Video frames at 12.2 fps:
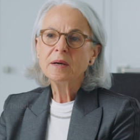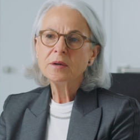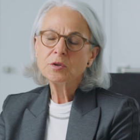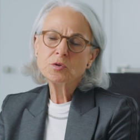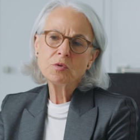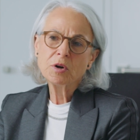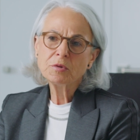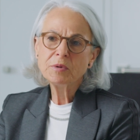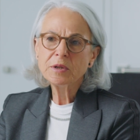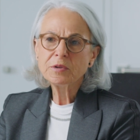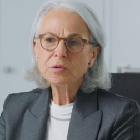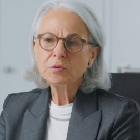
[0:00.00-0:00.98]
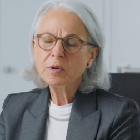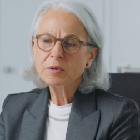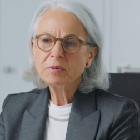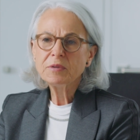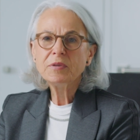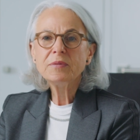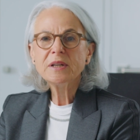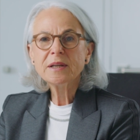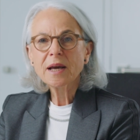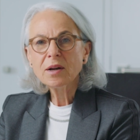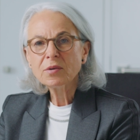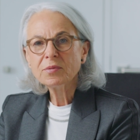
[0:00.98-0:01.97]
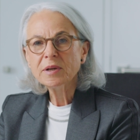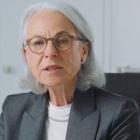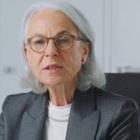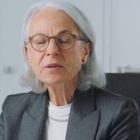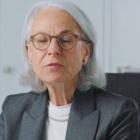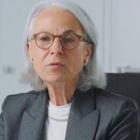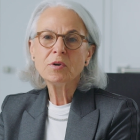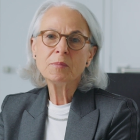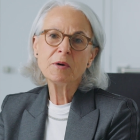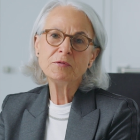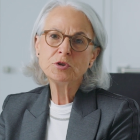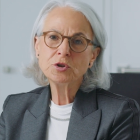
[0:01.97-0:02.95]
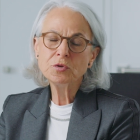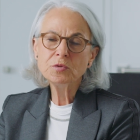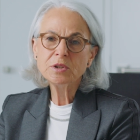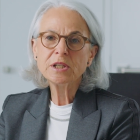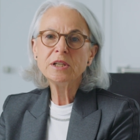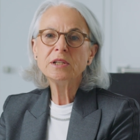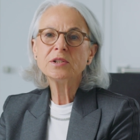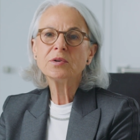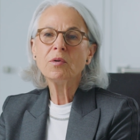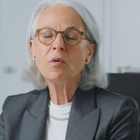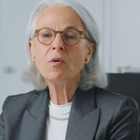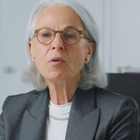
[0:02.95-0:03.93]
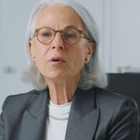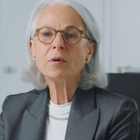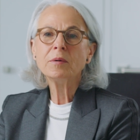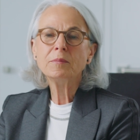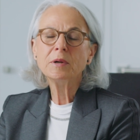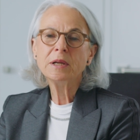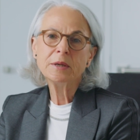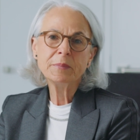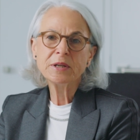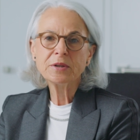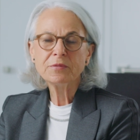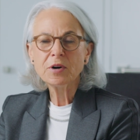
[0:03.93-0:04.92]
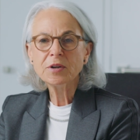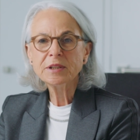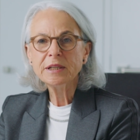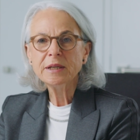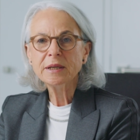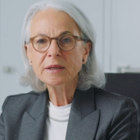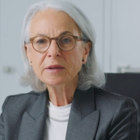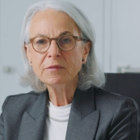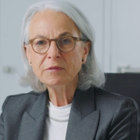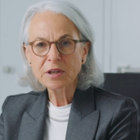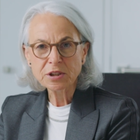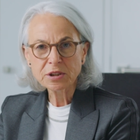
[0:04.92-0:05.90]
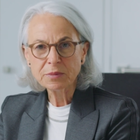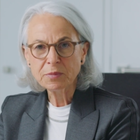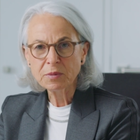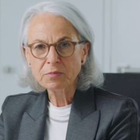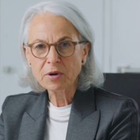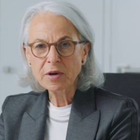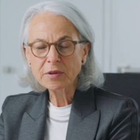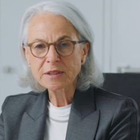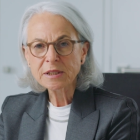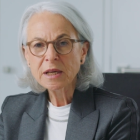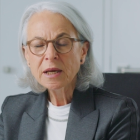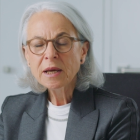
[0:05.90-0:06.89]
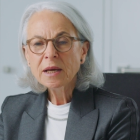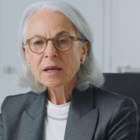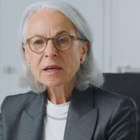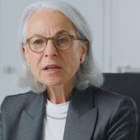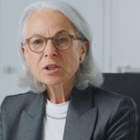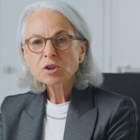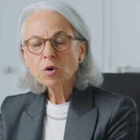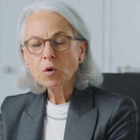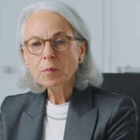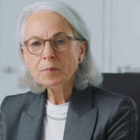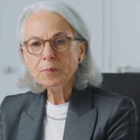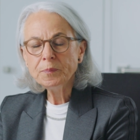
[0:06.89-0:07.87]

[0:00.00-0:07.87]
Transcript: uh, 200, 250 calories in form of juices or a little bit of honey and vegetable broths. So